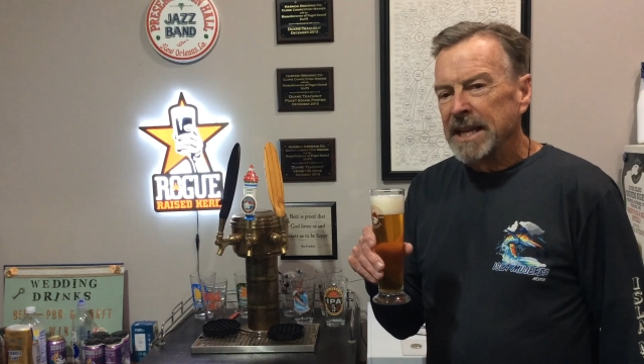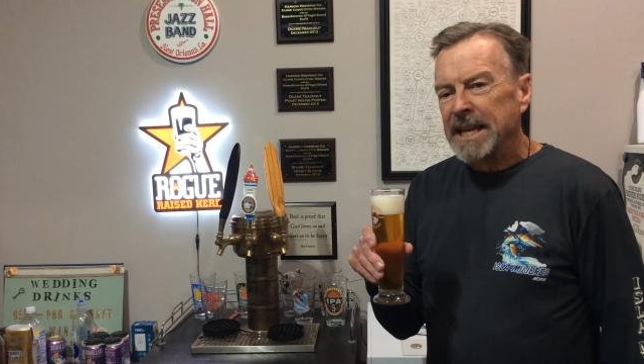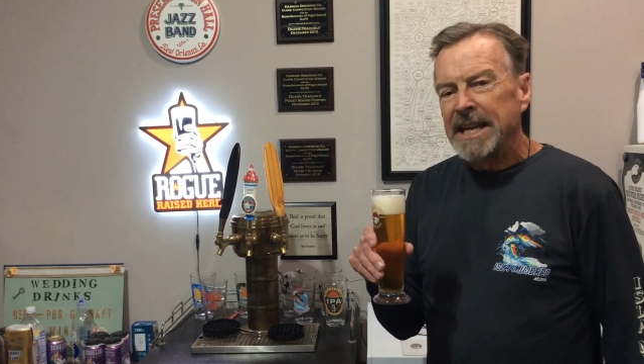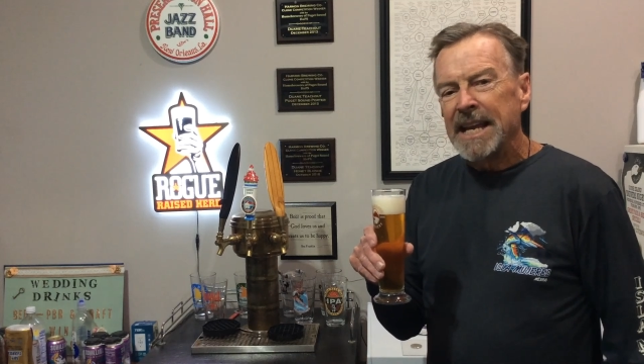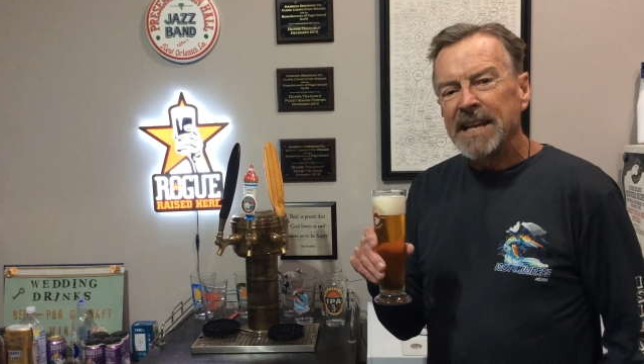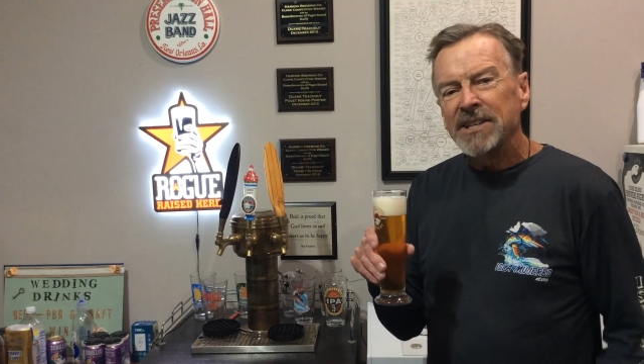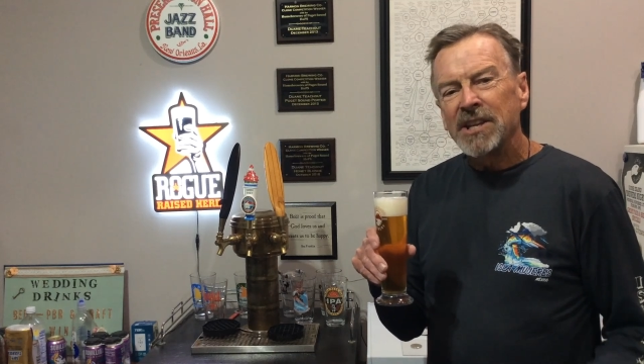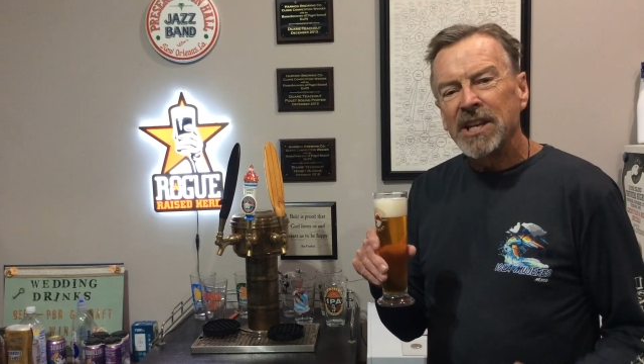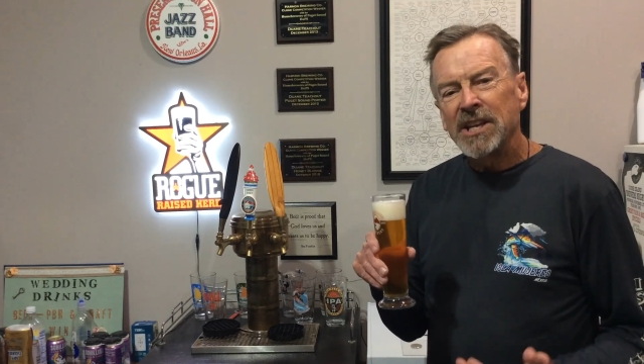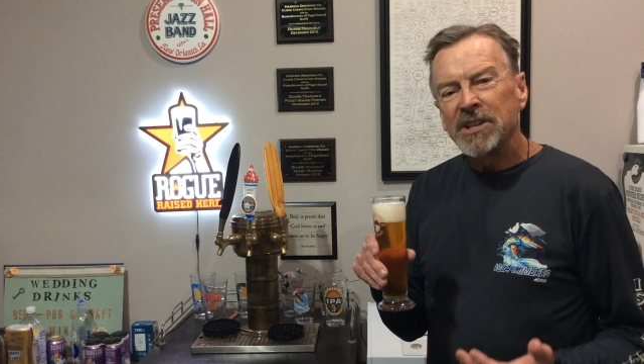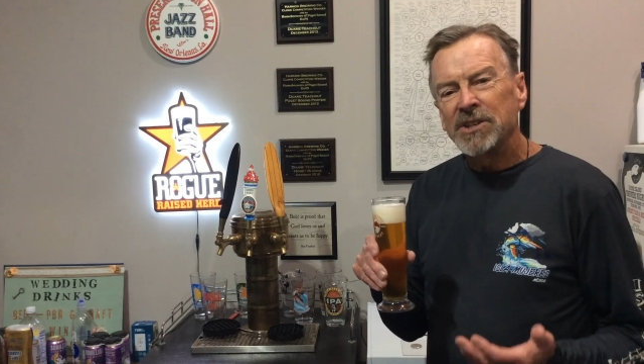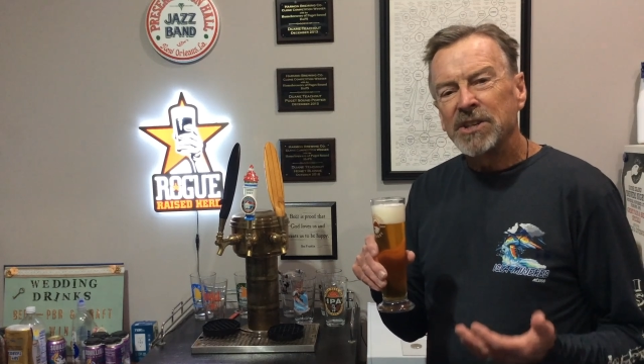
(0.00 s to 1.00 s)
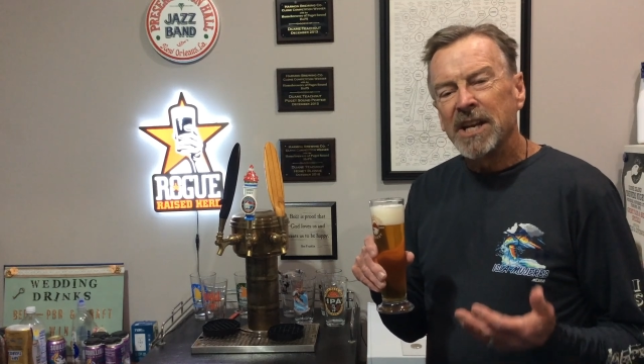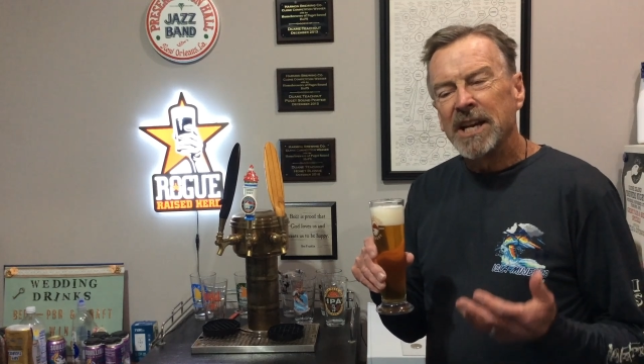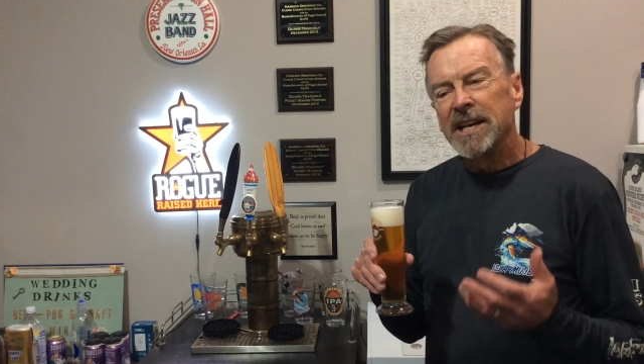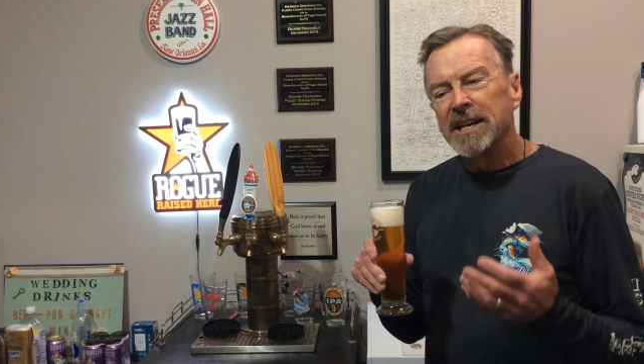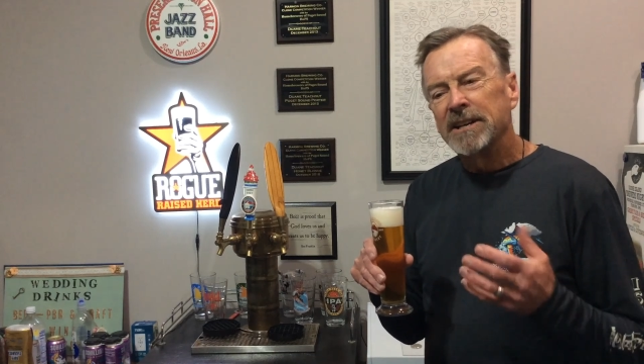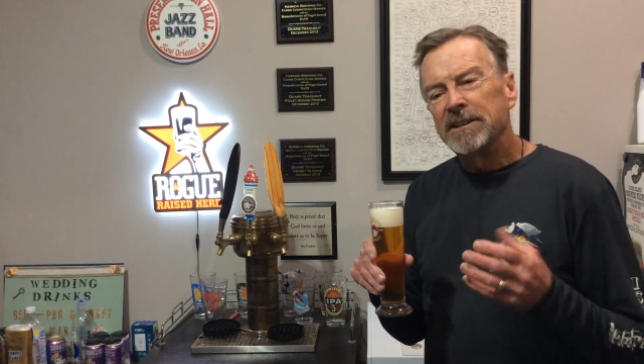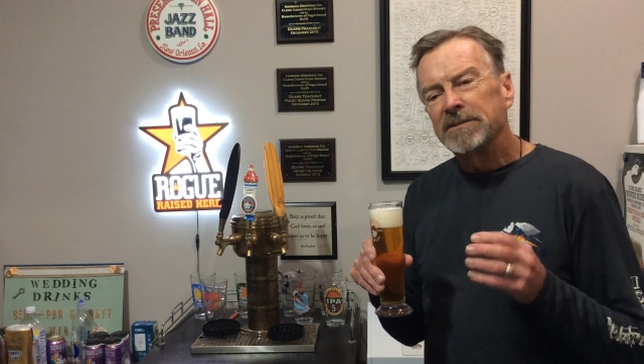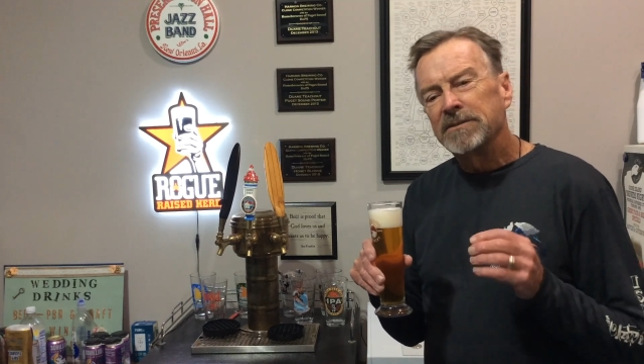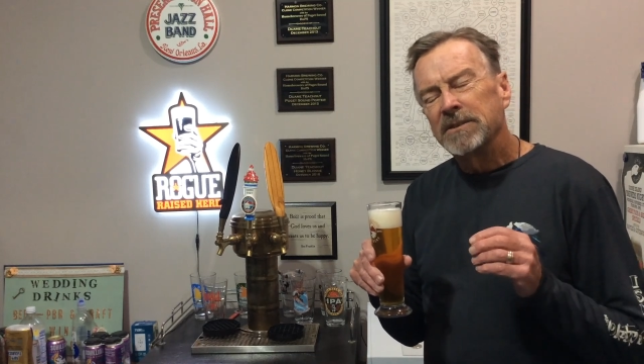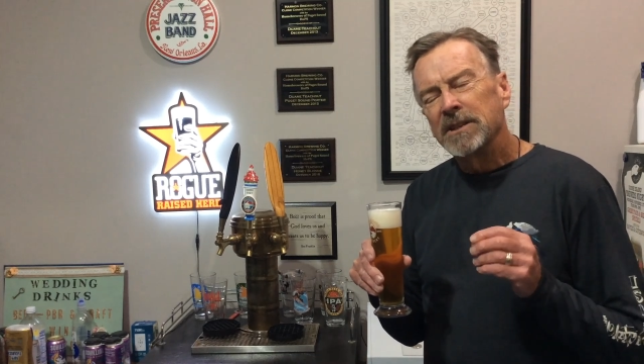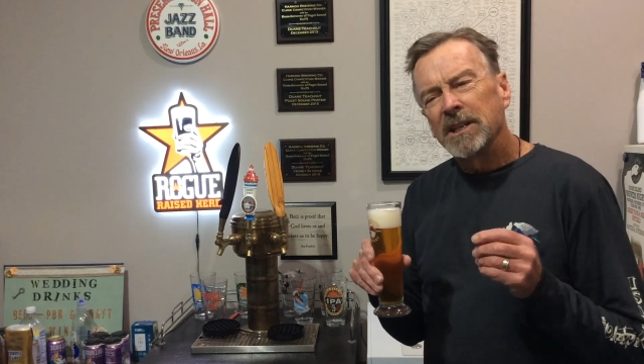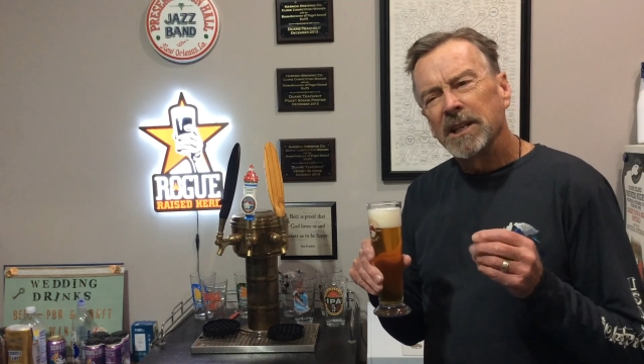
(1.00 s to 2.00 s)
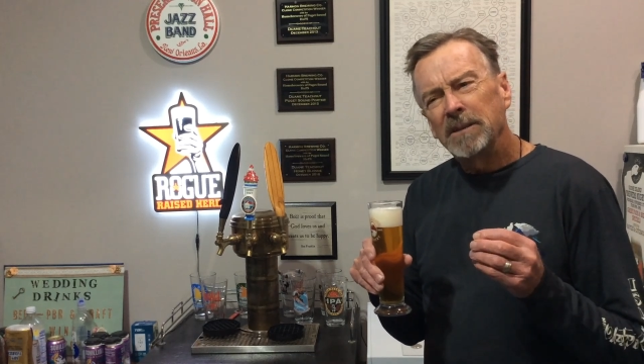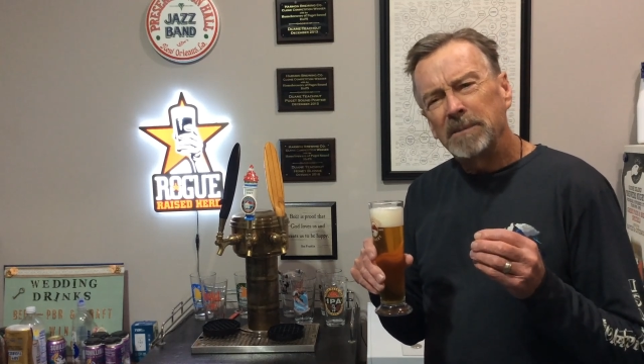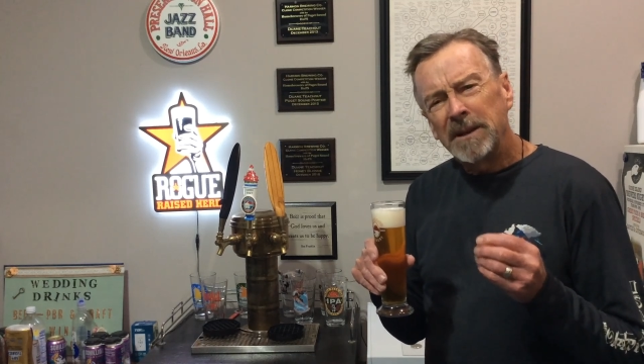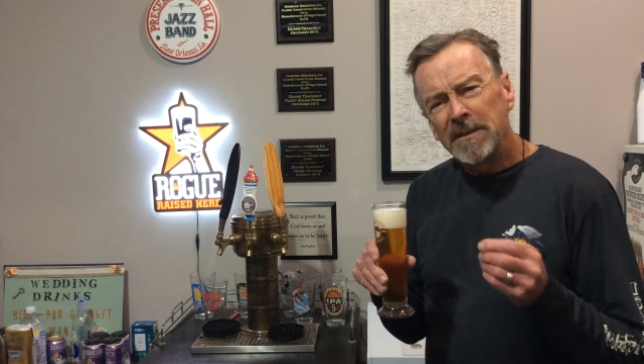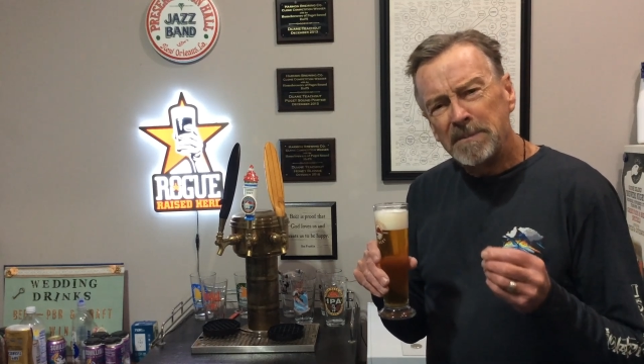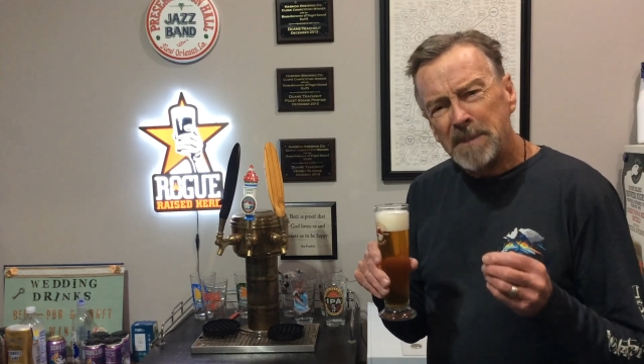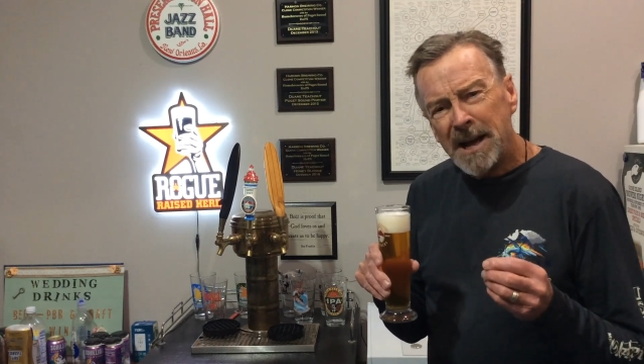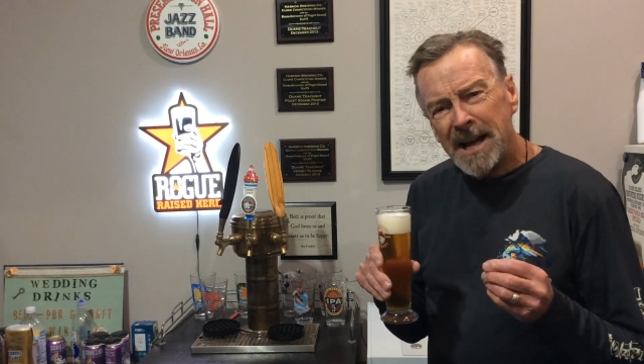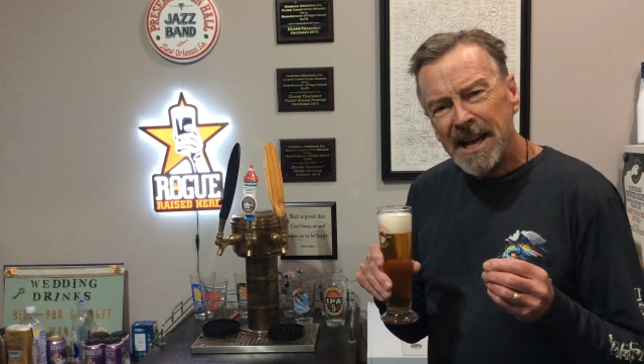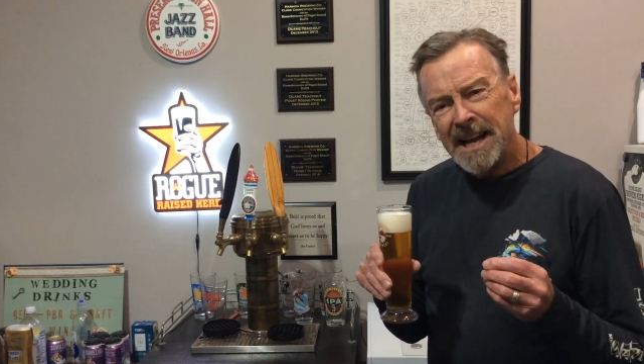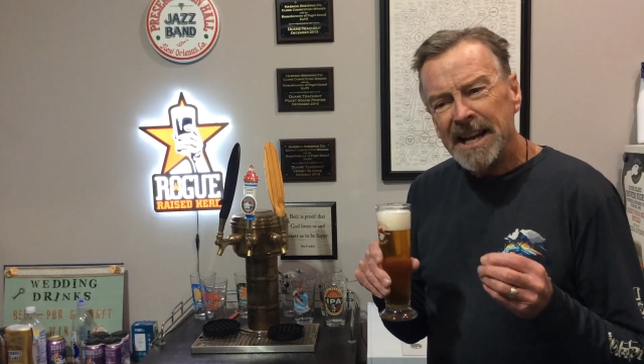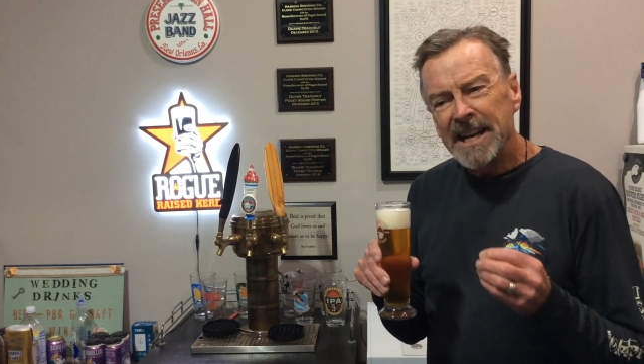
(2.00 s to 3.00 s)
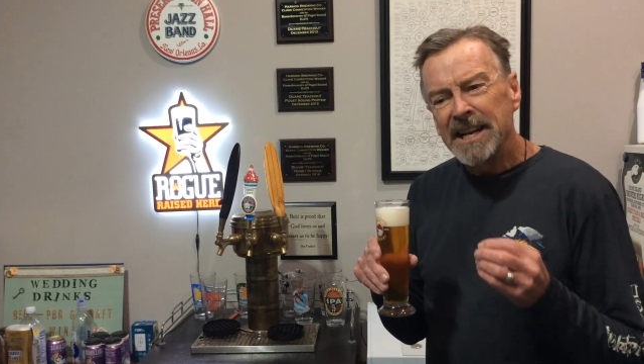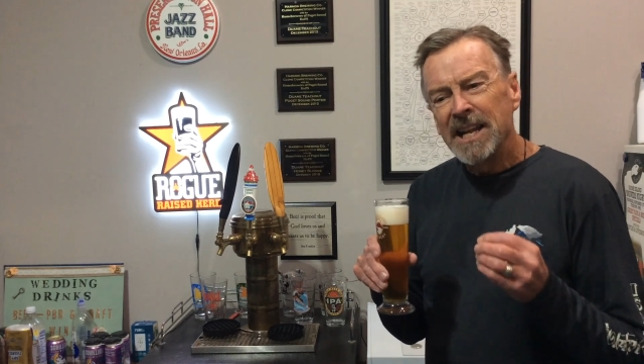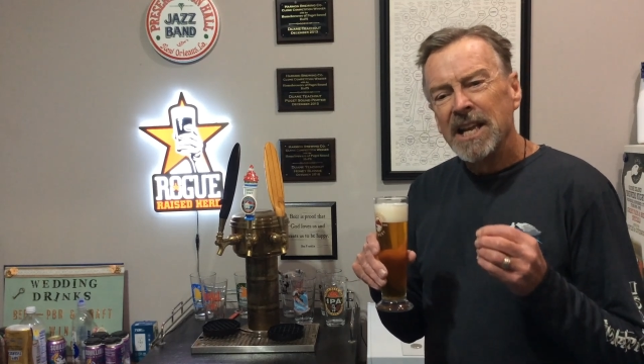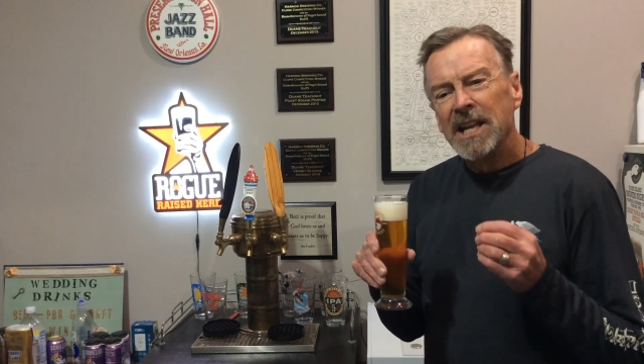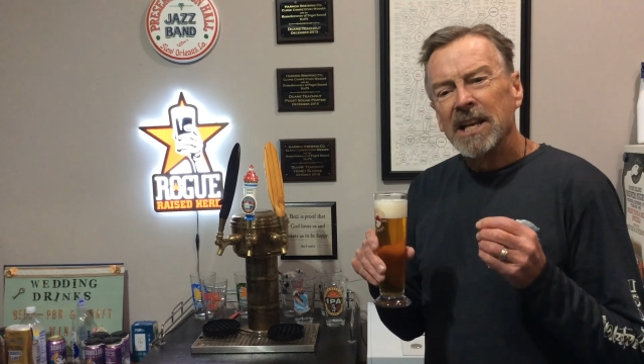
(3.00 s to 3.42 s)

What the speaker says: It has hints of a little bit of pine,